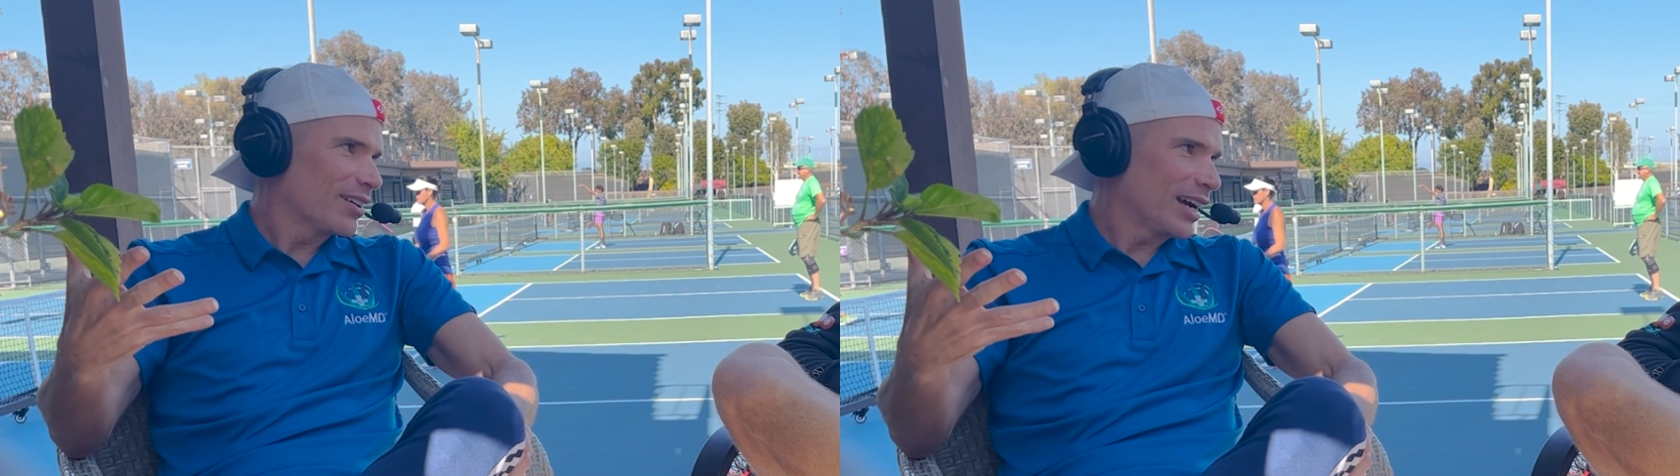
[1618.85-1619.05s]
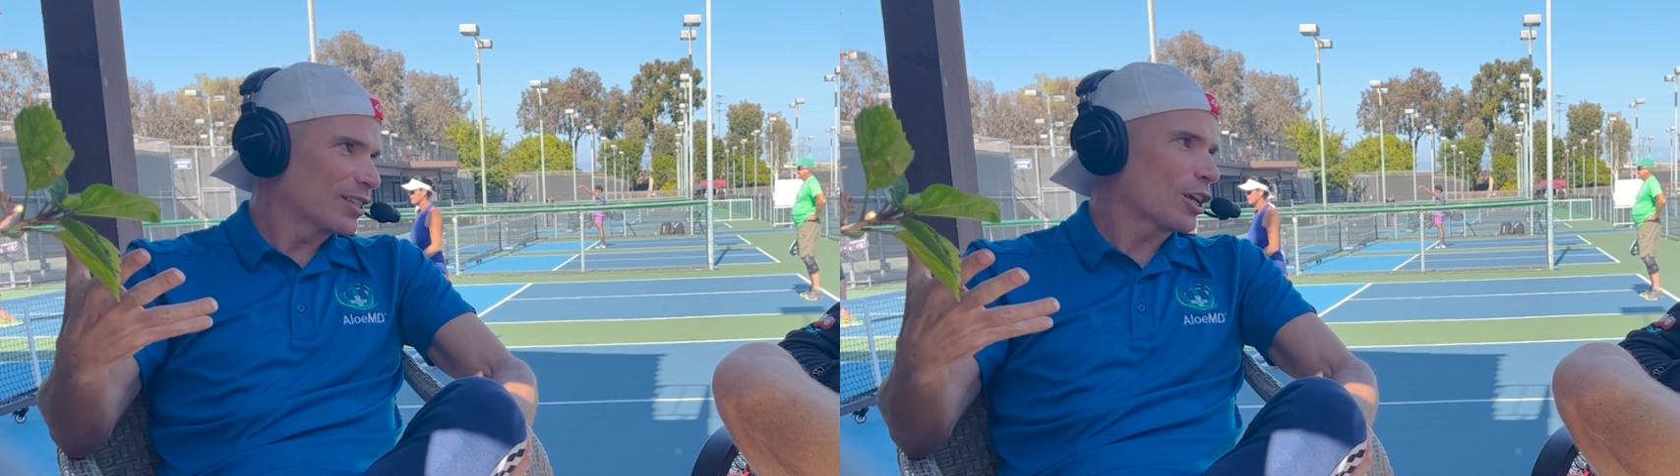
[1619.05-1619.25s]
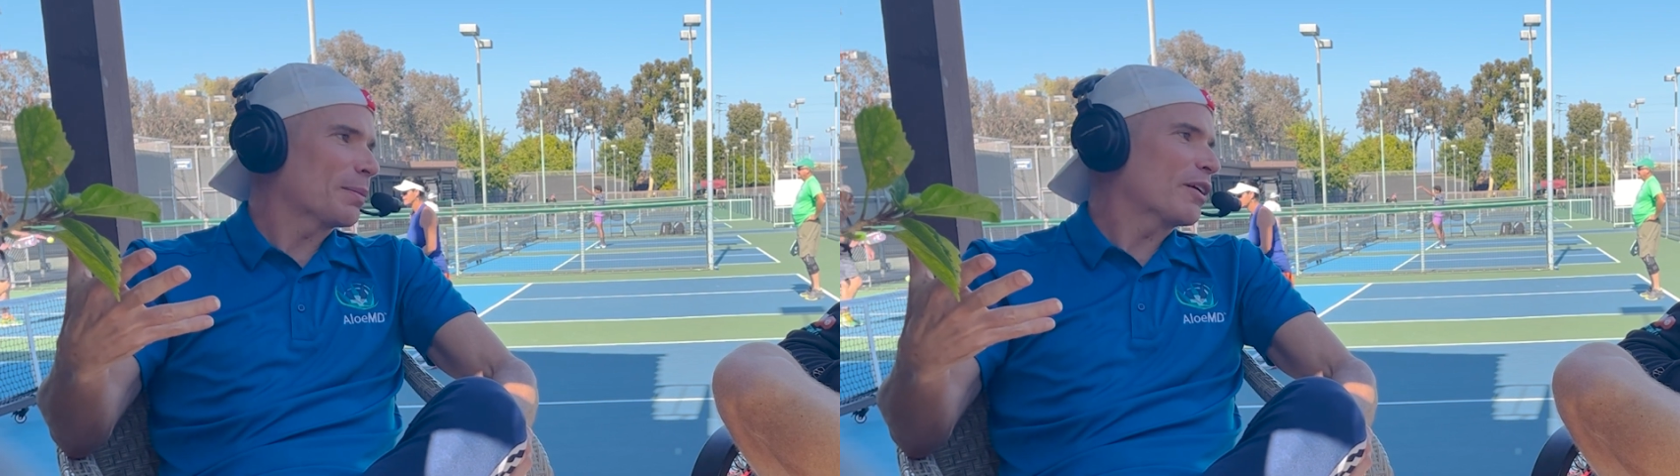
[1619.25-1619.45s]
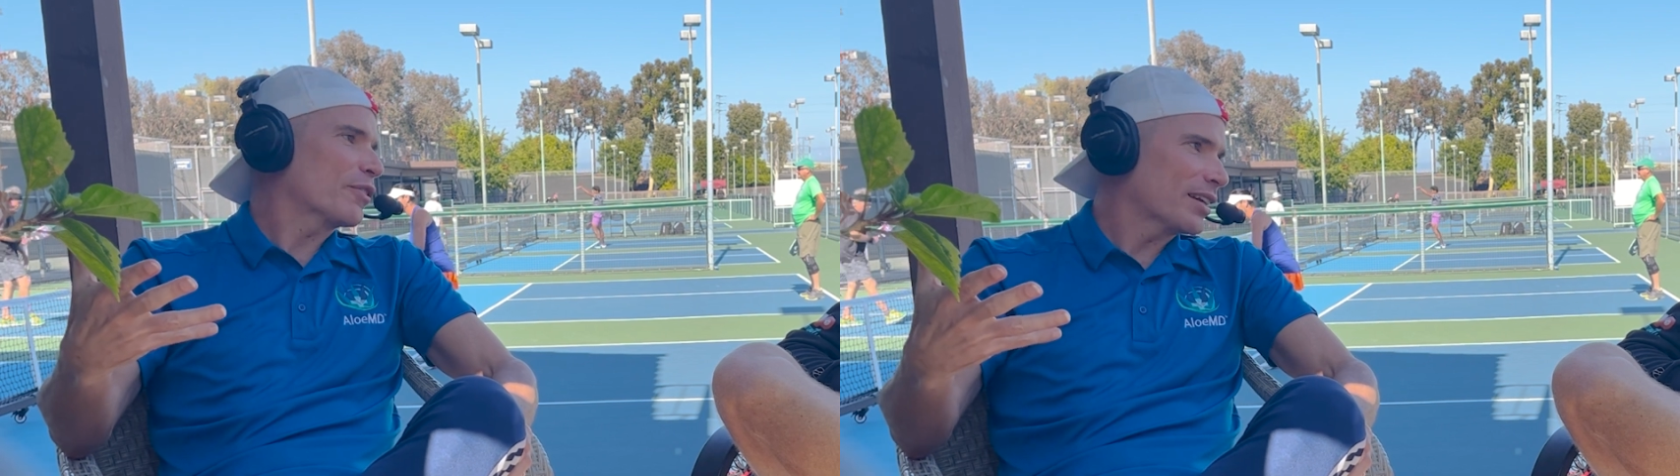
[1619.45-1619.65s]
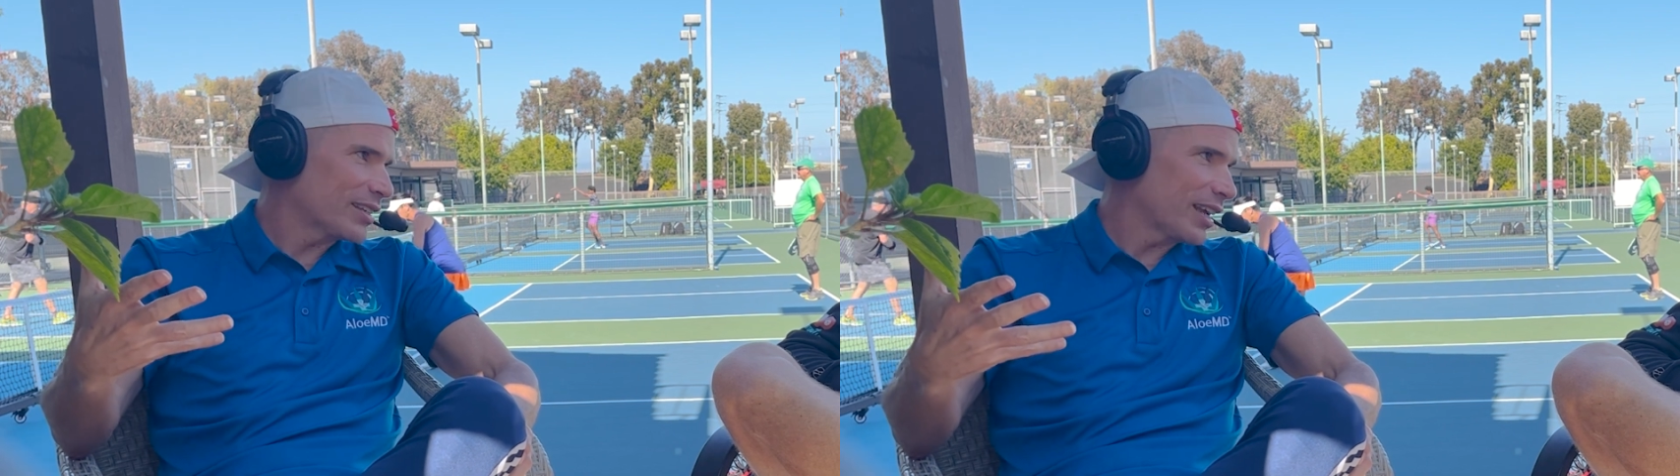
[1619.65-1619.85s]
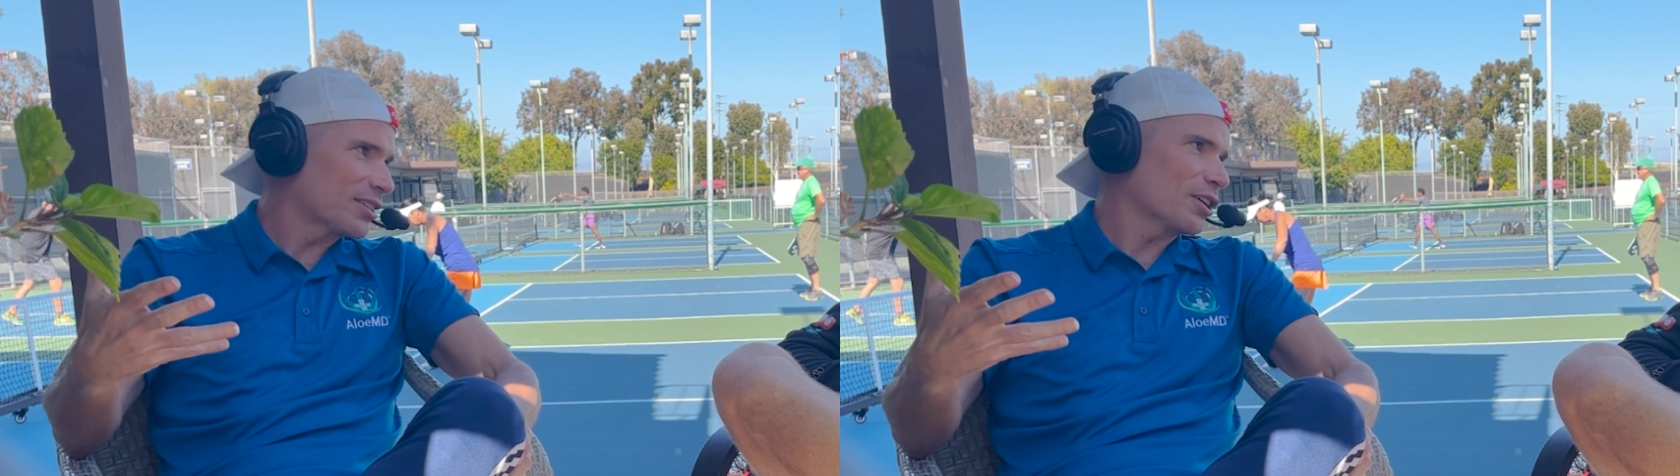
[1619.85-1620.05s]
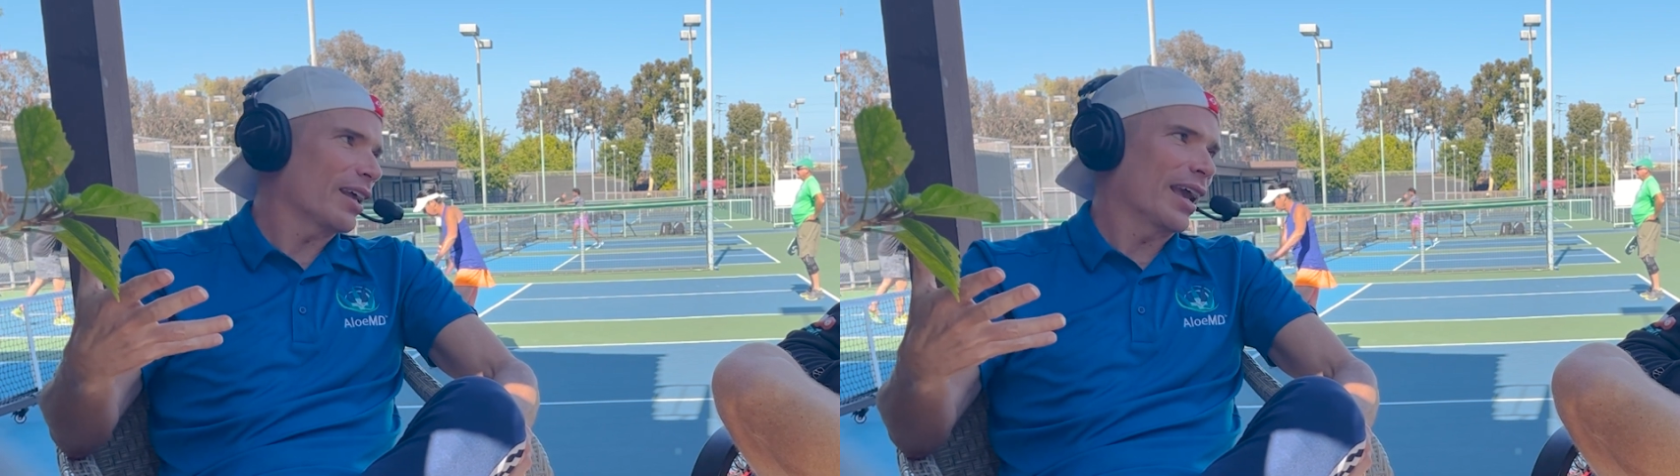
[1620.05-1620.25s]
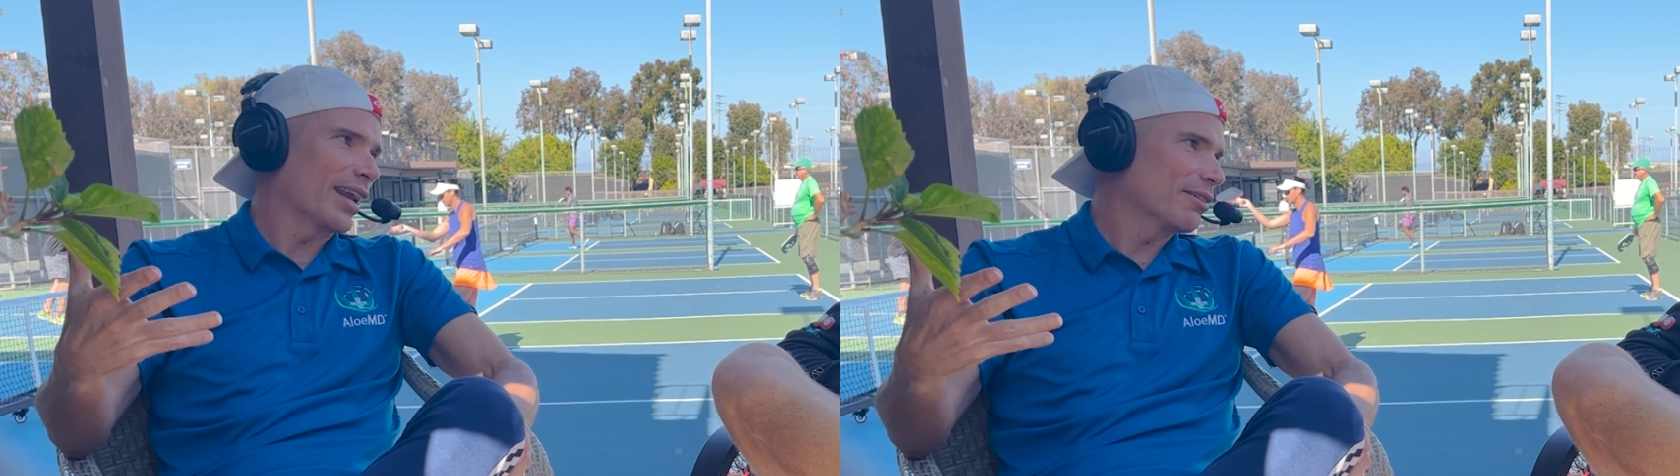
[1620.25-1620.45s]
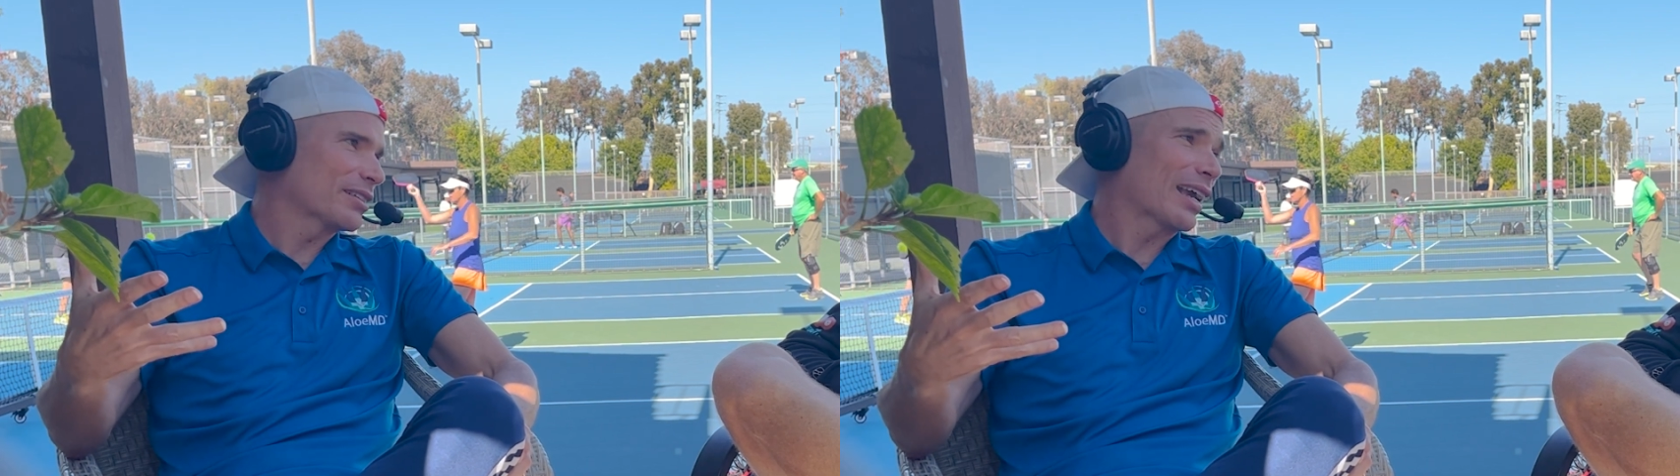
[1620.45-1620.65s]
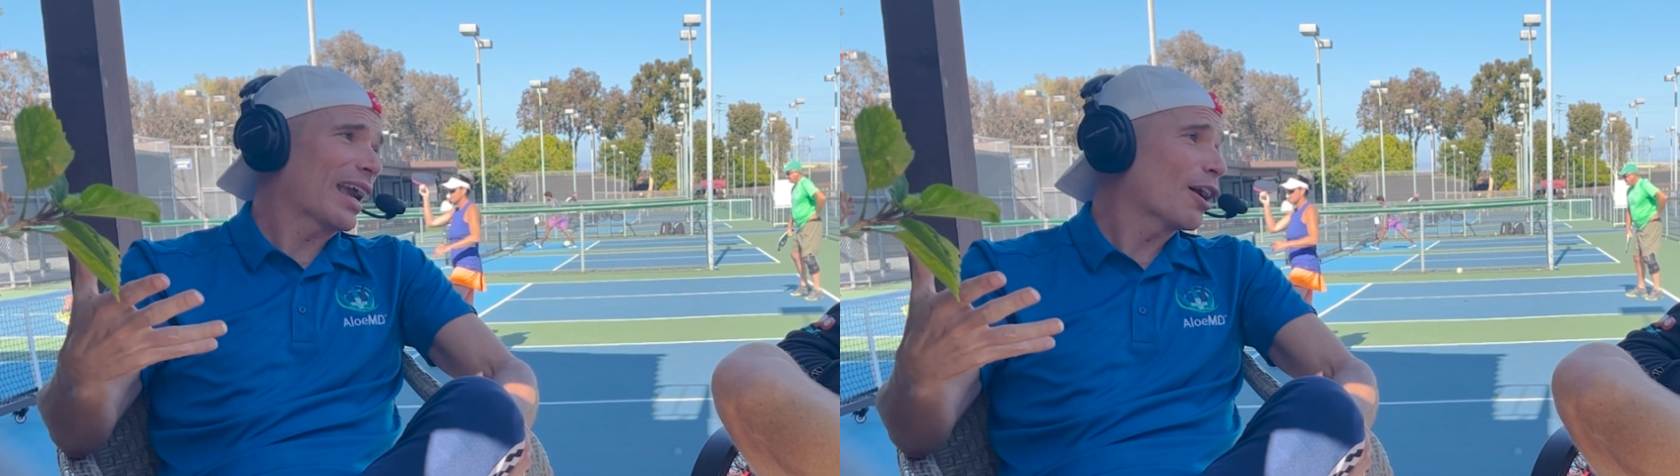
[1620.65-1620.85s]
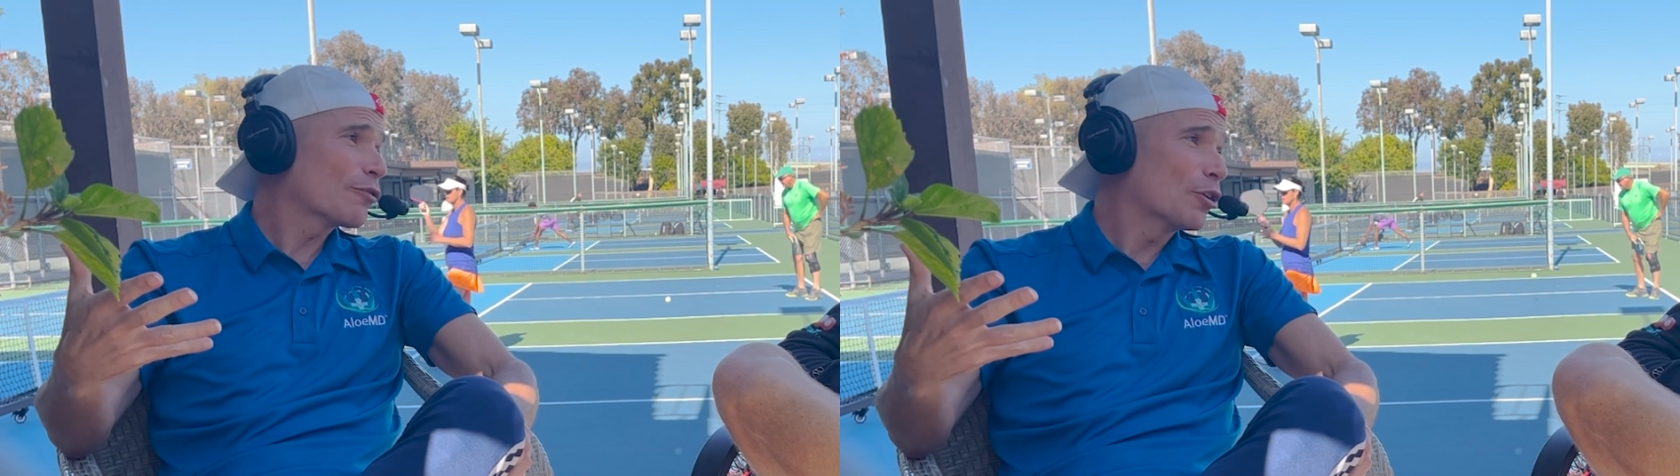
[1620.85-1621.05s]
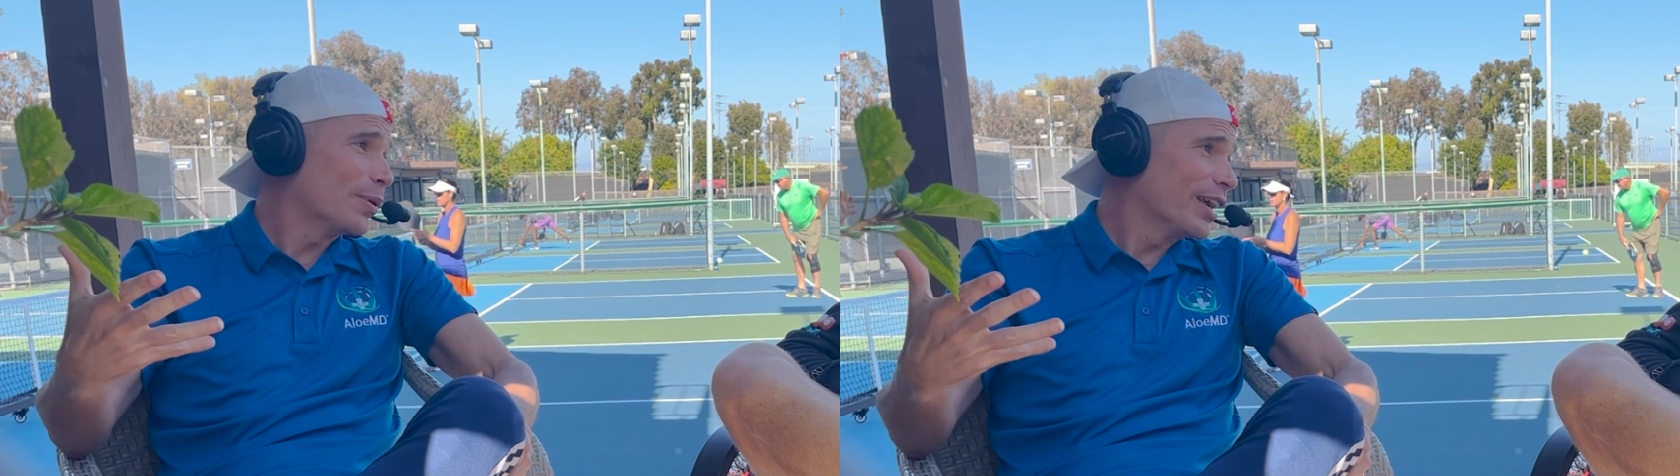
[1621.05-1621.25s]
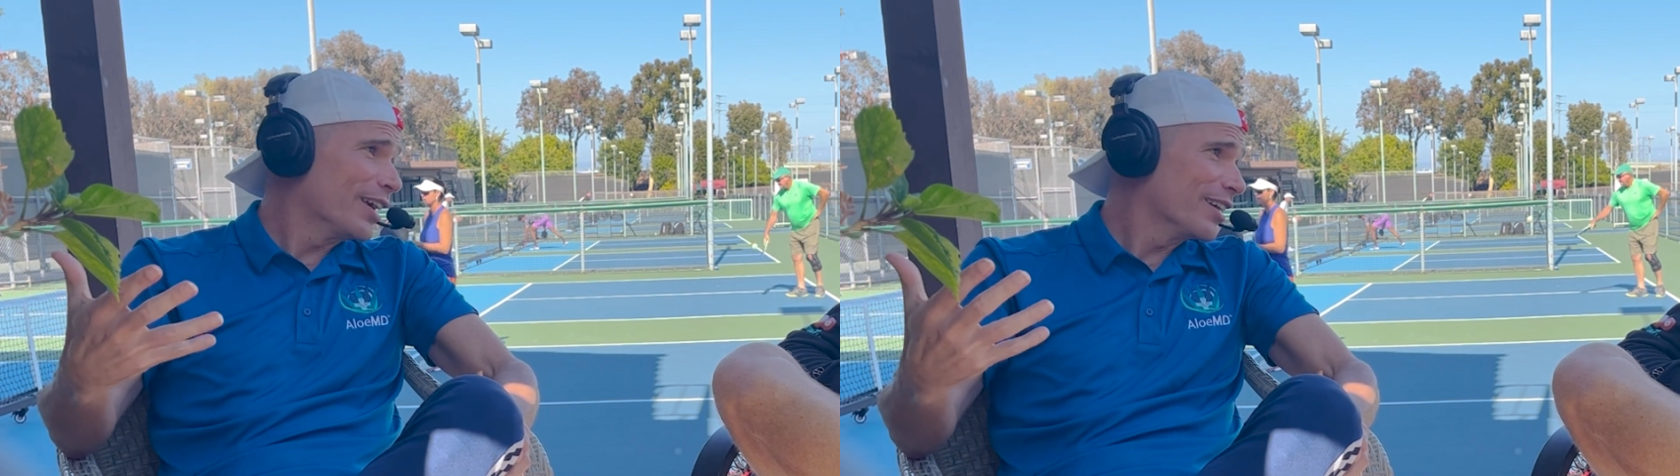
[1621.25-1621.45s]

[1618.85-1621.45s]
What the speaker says: I saw my friends yesterday and I was like, how have you been?